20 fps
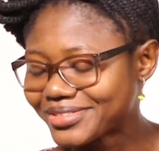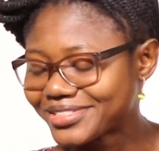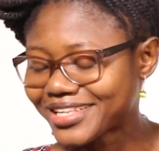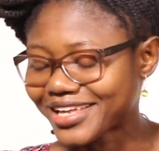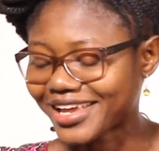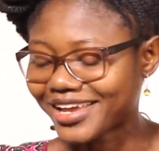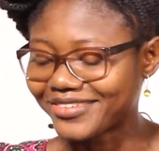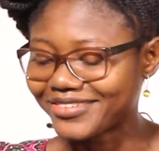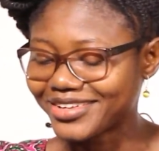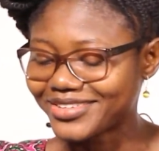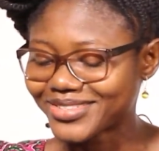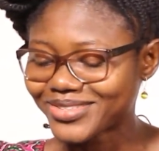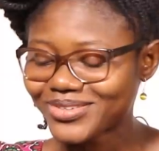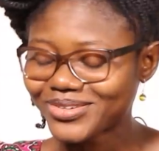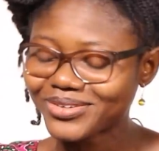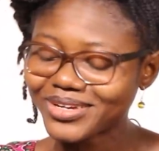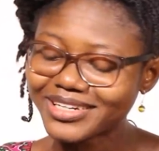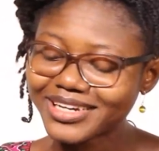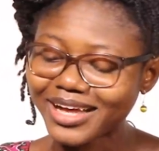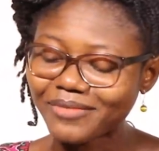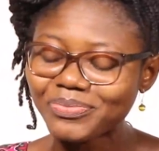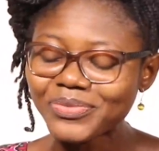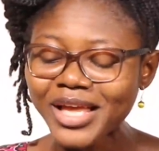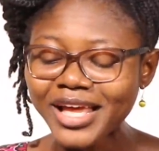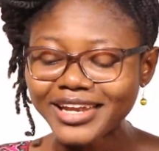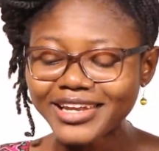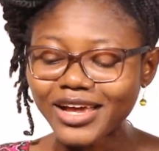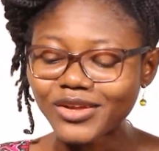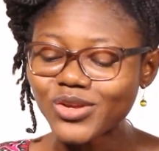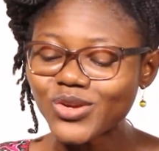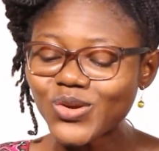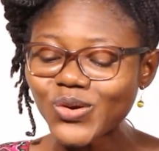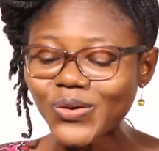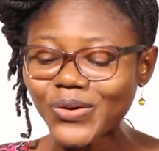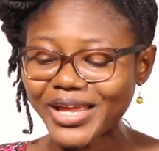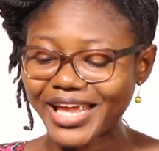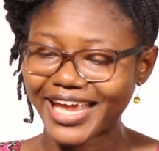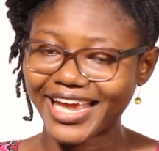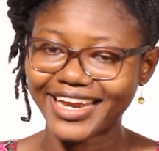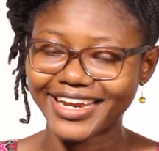secondary school and up. Now you go
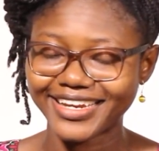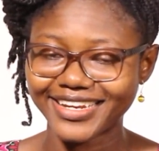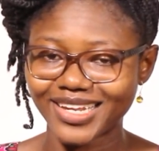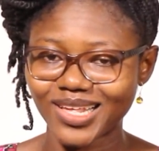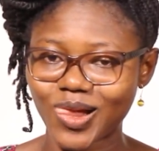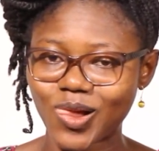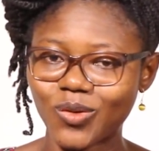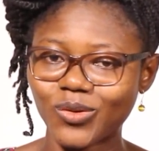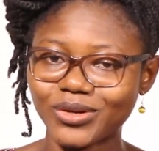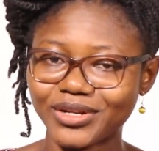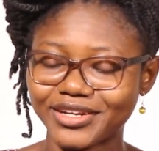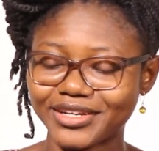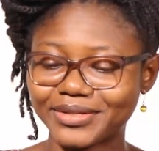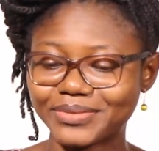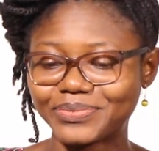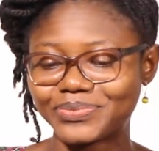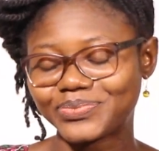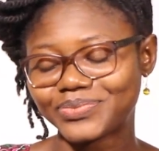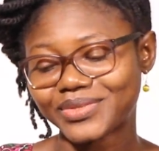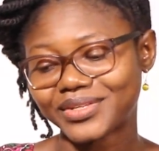here and all the